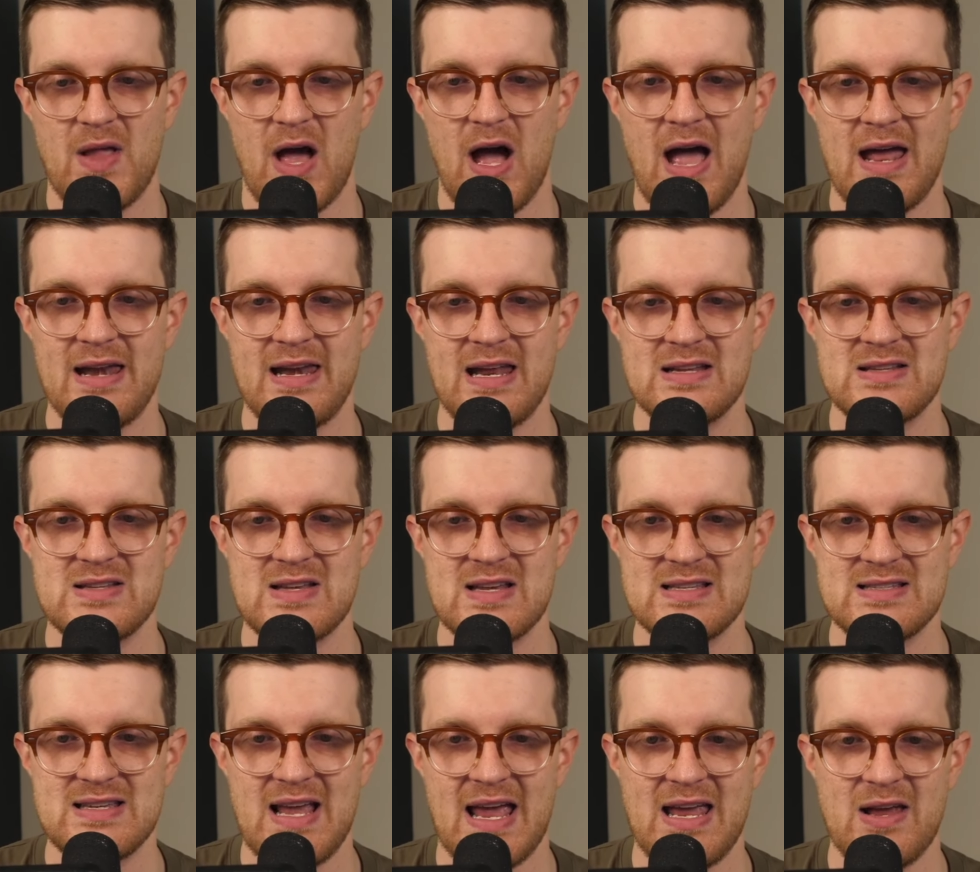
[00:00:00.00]
And it
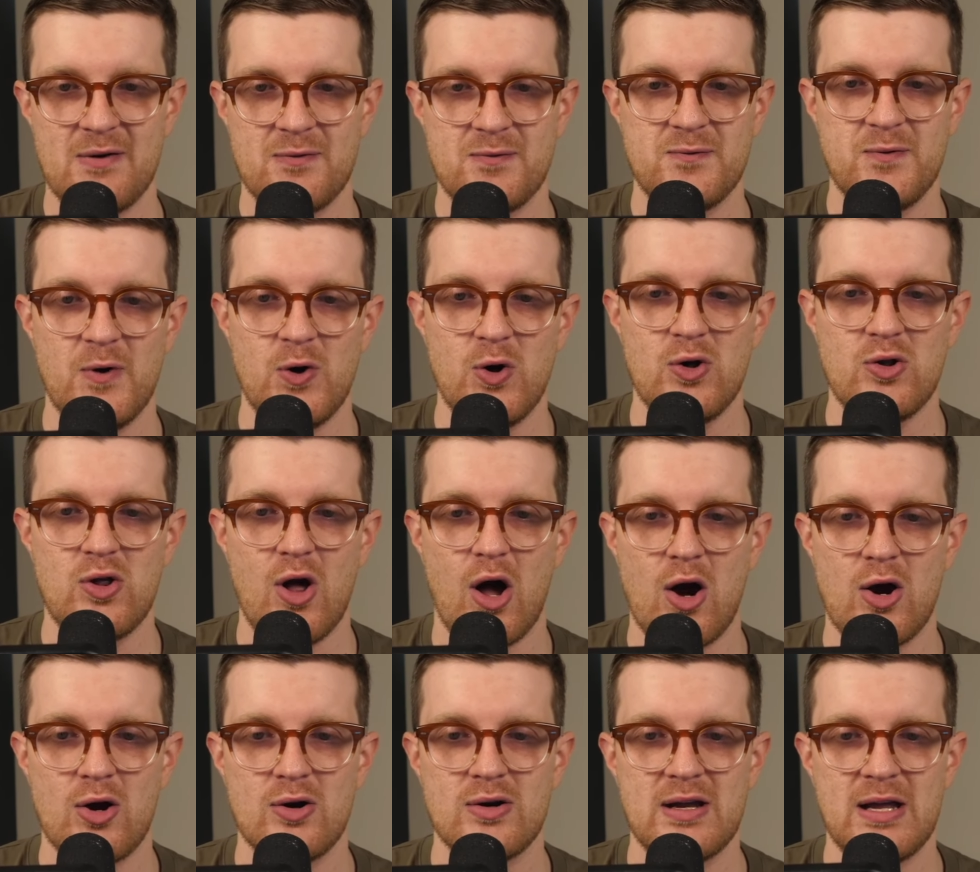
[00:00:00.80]
is a full
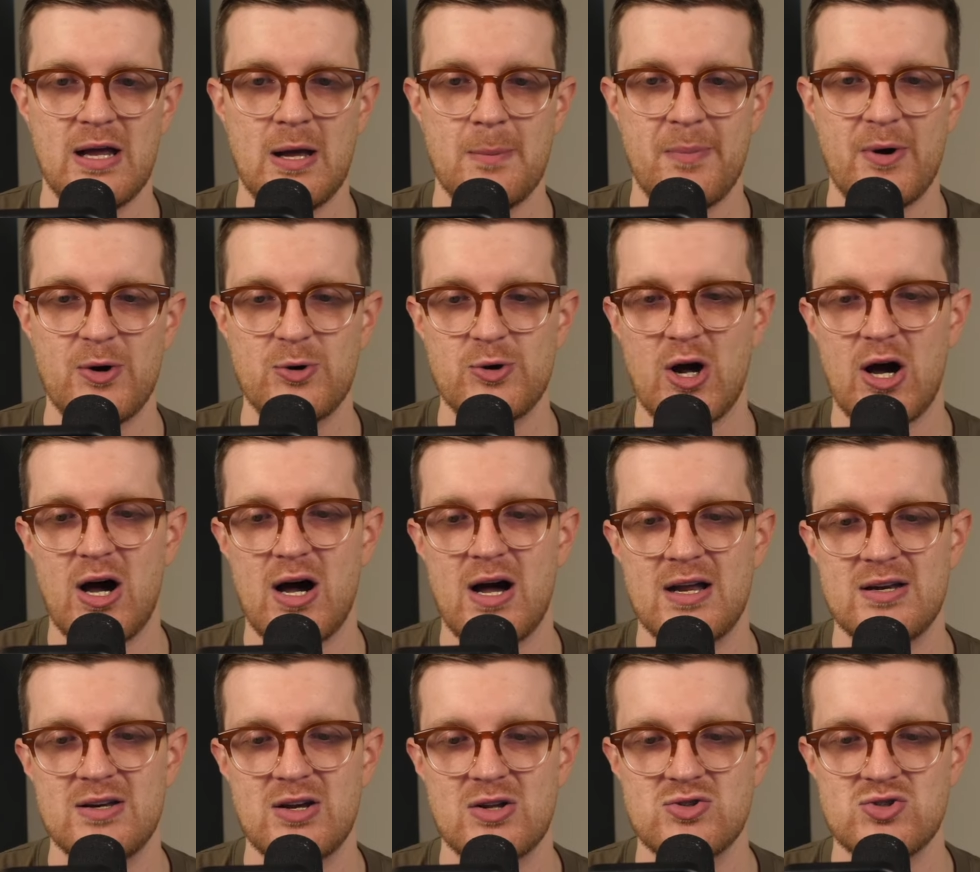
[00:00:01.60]
art
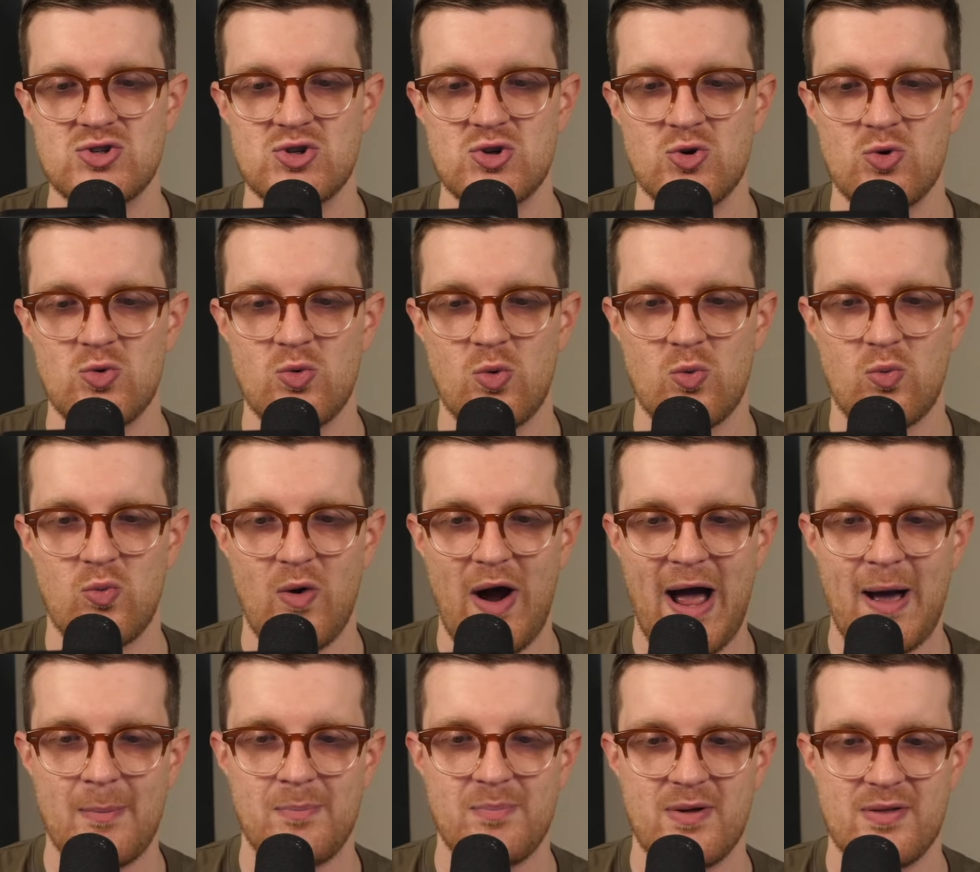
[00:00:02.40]
Hippowdon to
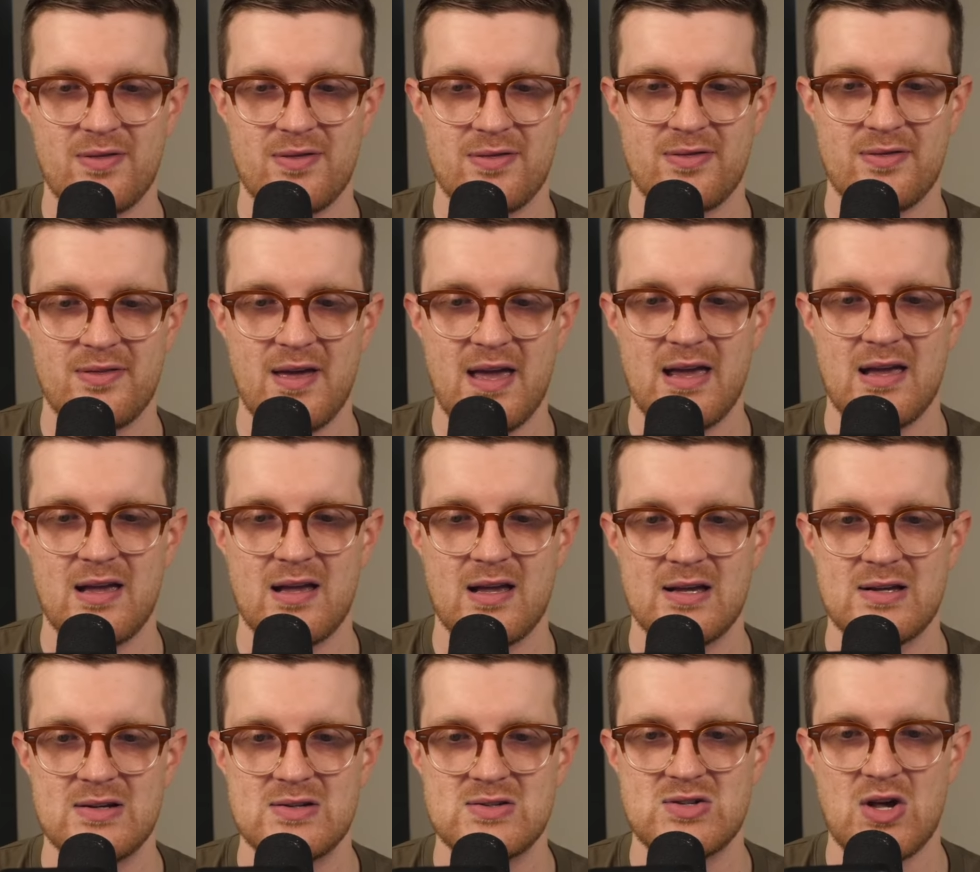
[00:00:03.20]
wrap
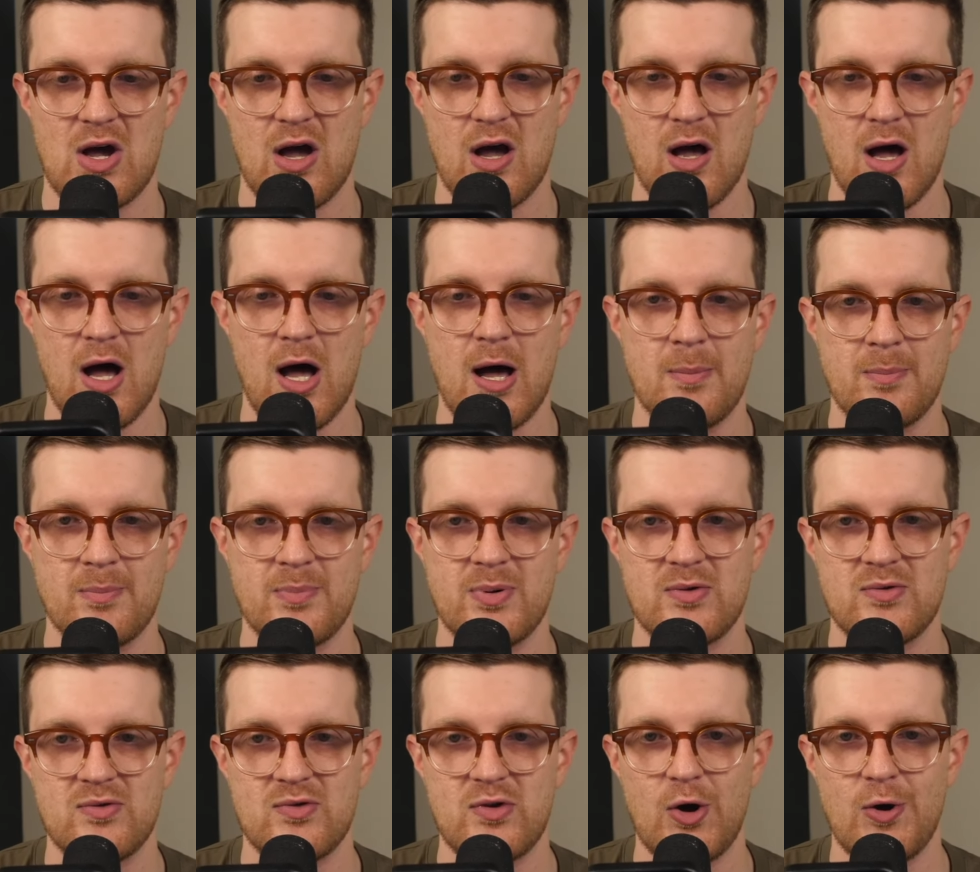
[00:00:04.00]
things
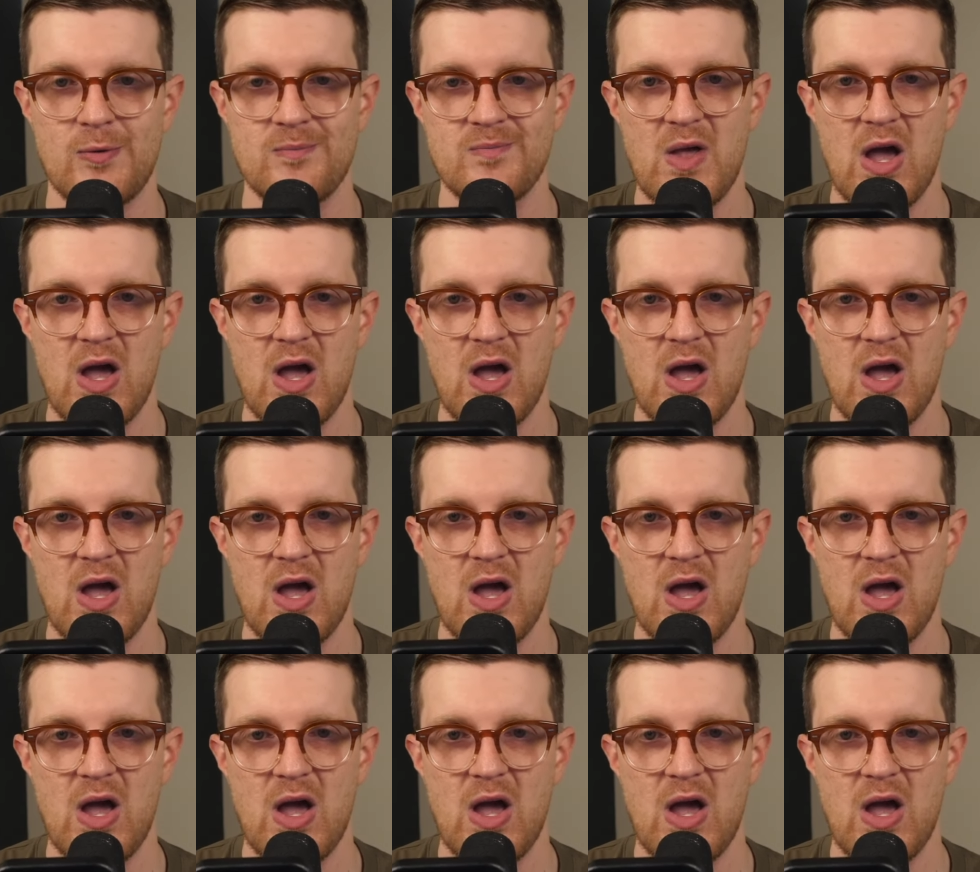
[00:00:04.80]
up. So